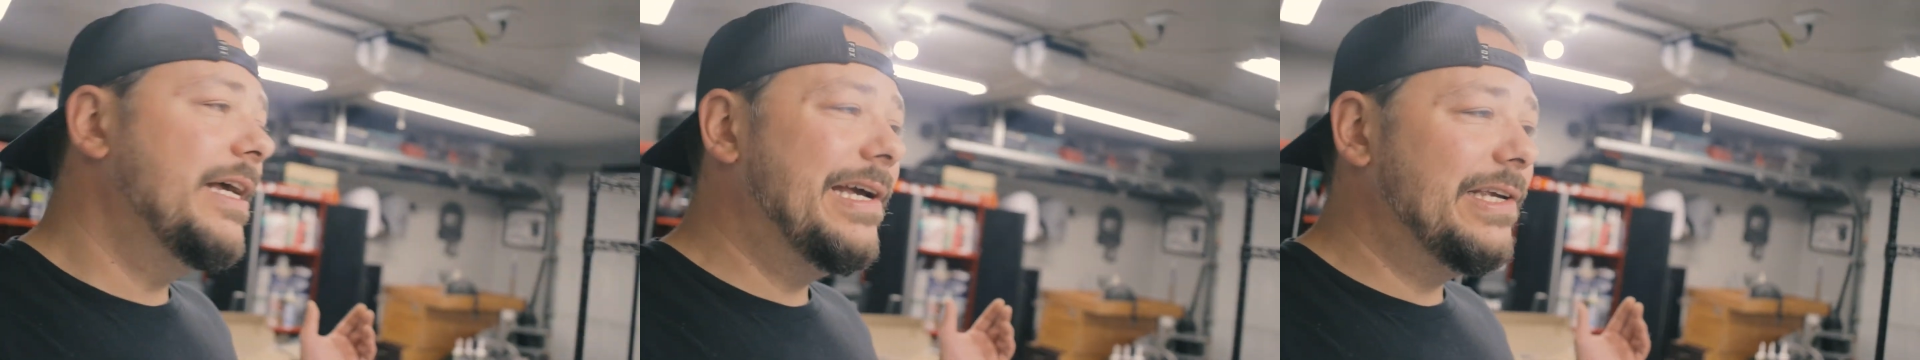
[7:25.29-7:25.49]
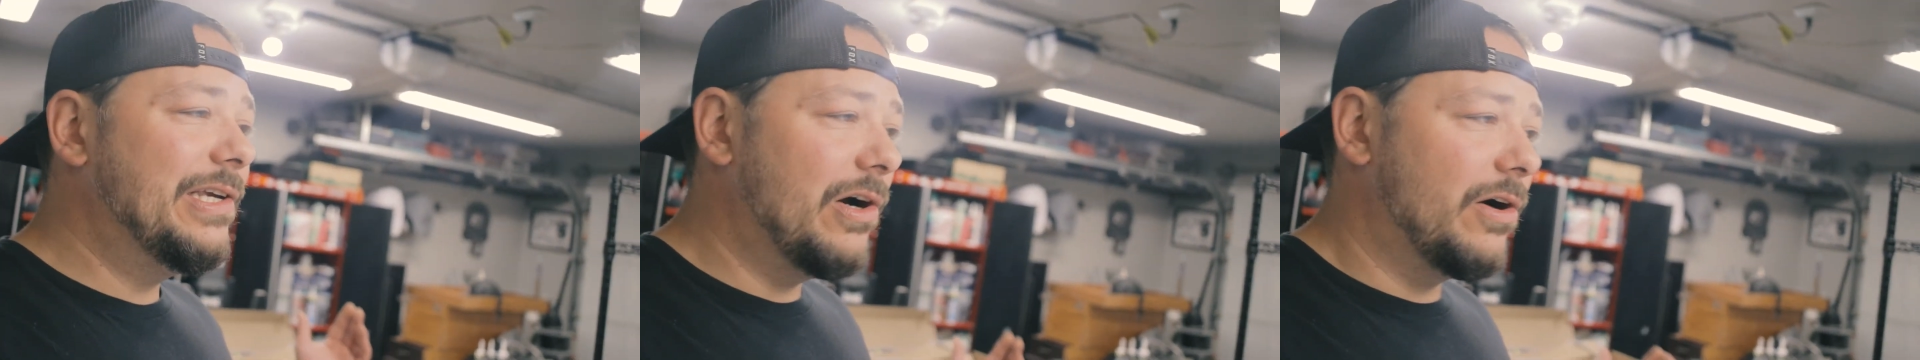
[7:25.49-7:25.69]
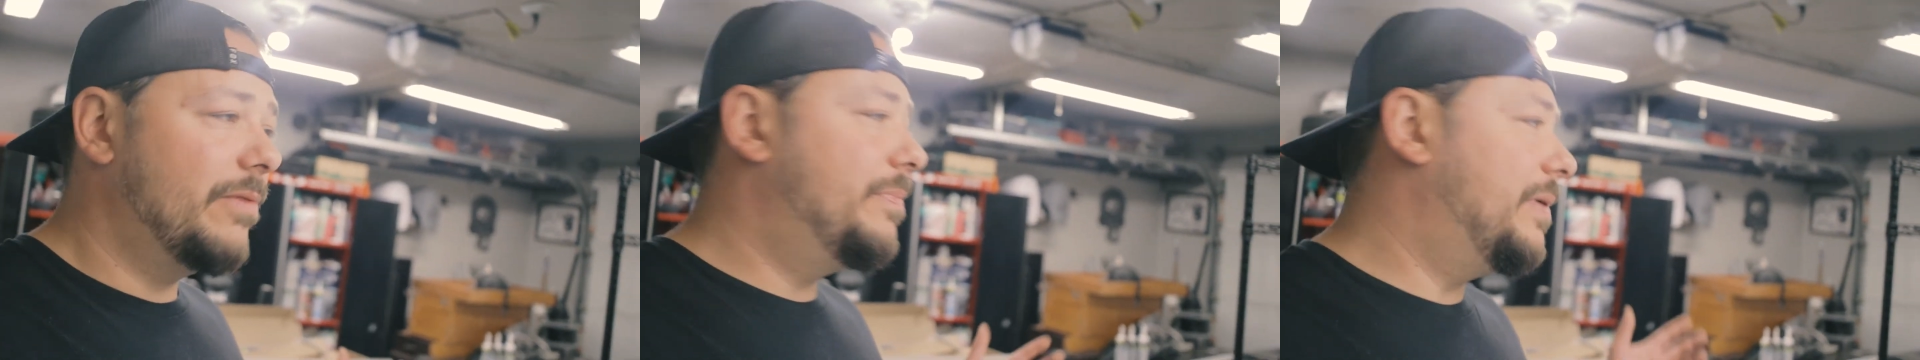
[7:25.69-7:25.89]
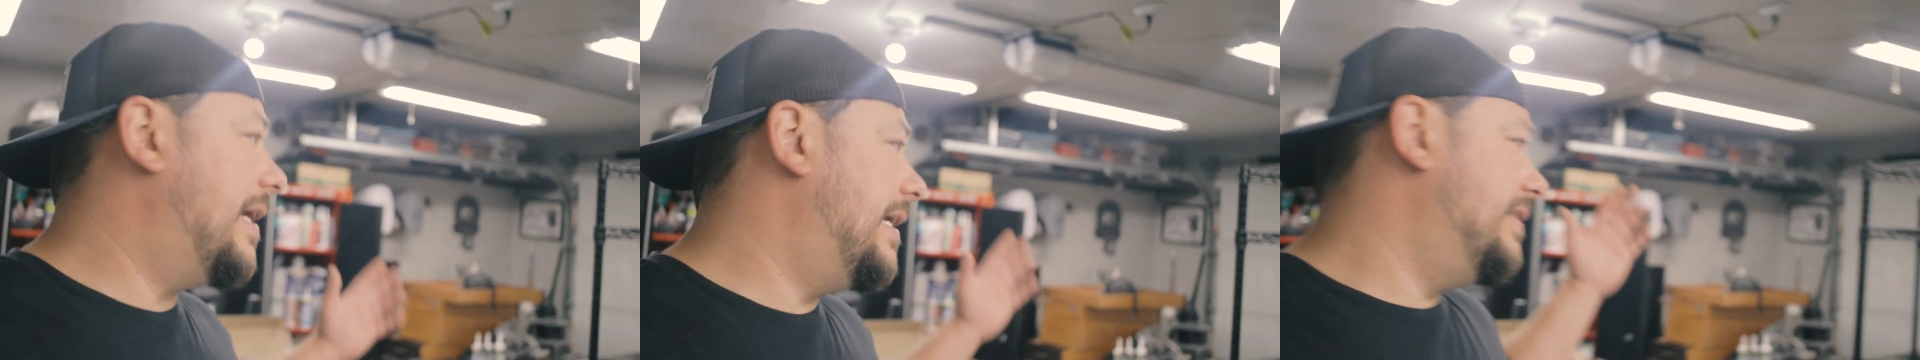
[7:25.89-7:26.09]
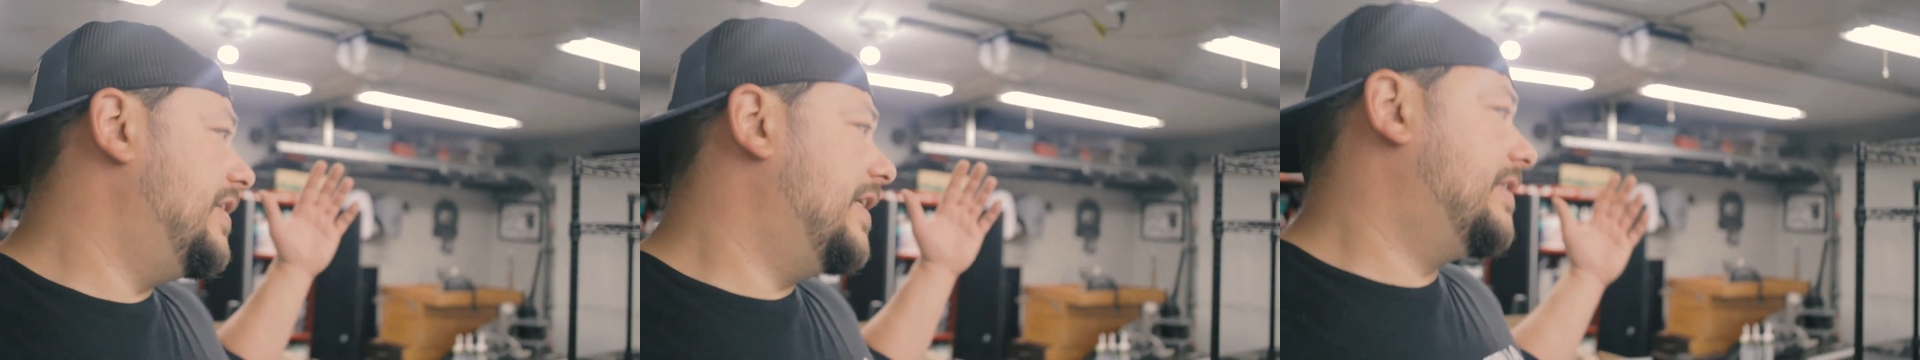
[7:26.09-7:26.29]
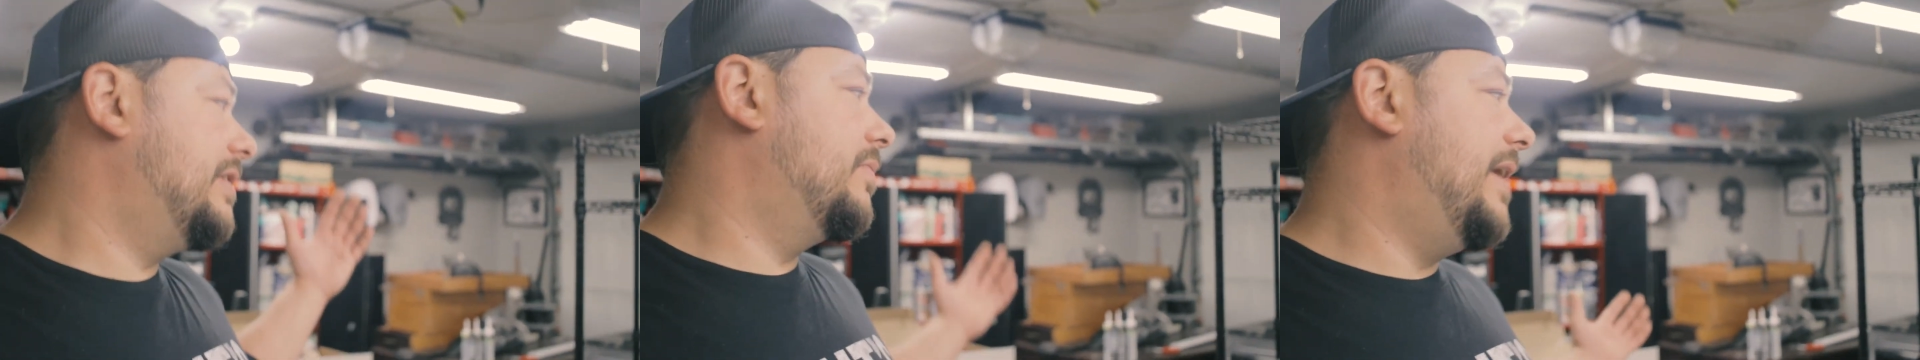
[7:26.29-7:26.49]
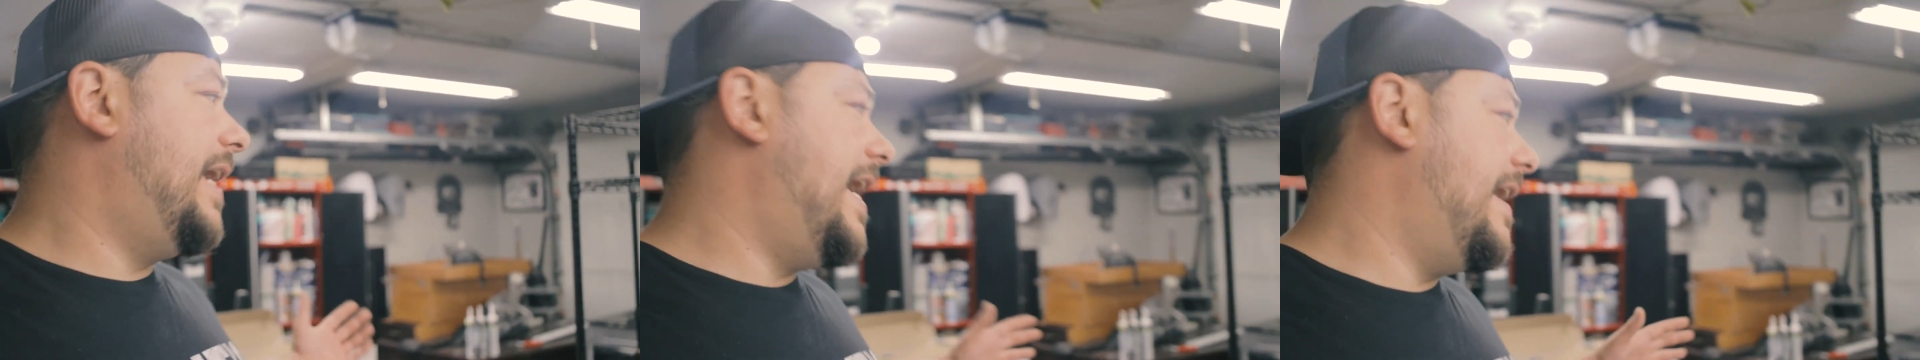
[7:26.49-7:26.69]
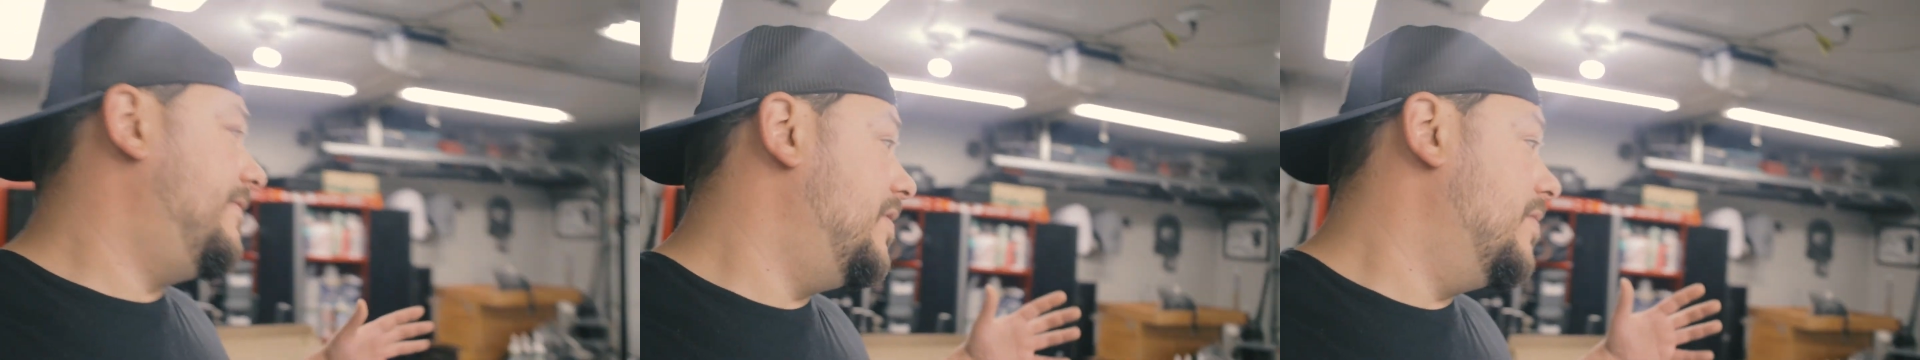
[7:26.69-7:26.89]
yard projects or what
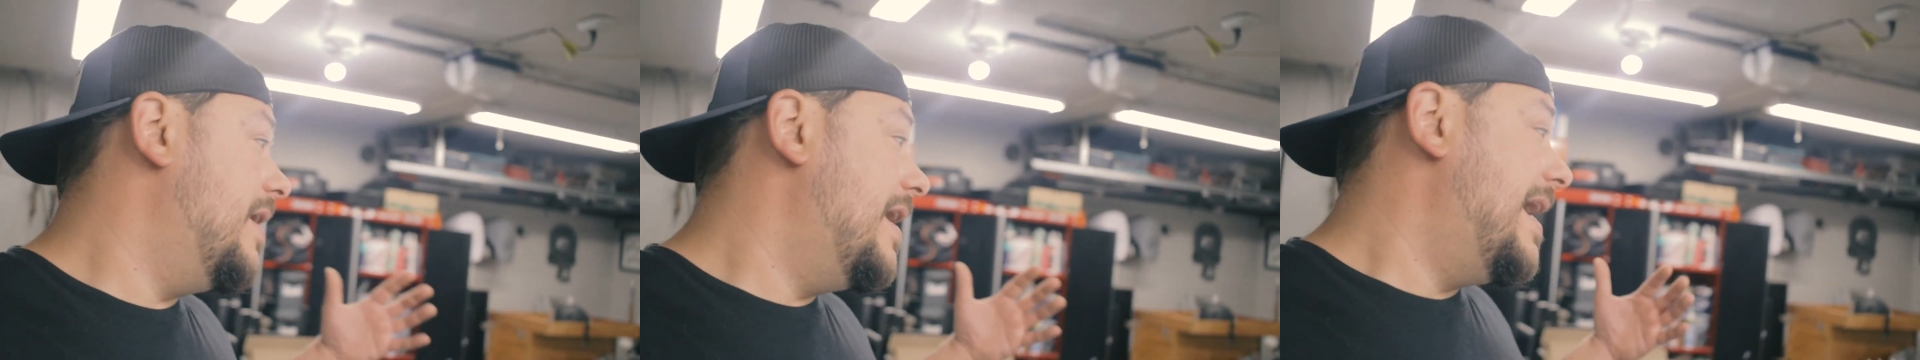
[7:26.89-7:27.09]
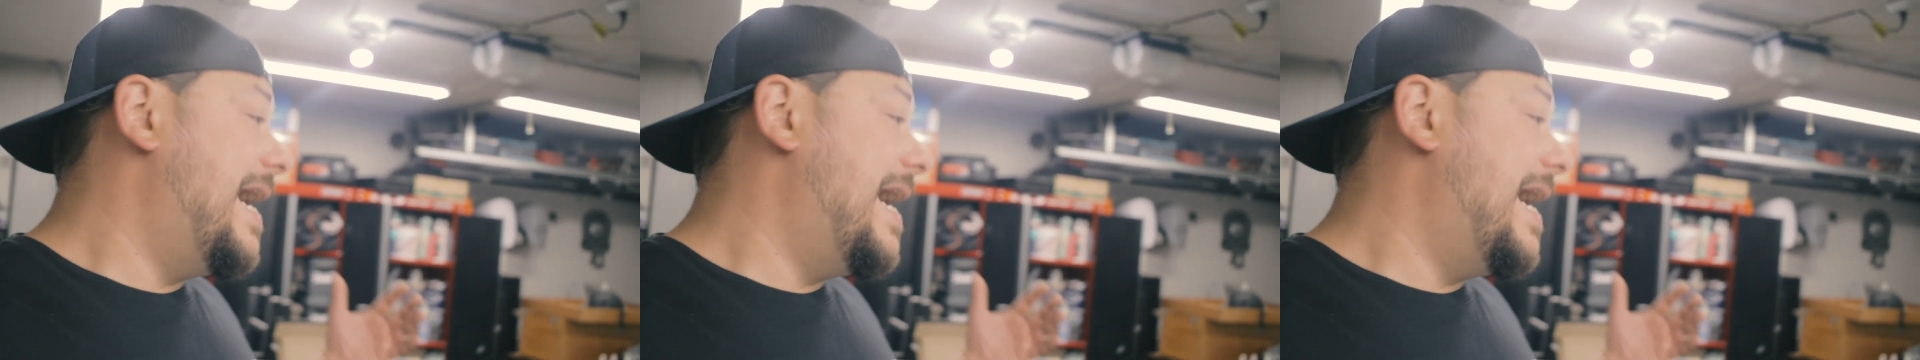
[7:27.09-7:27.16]
have you.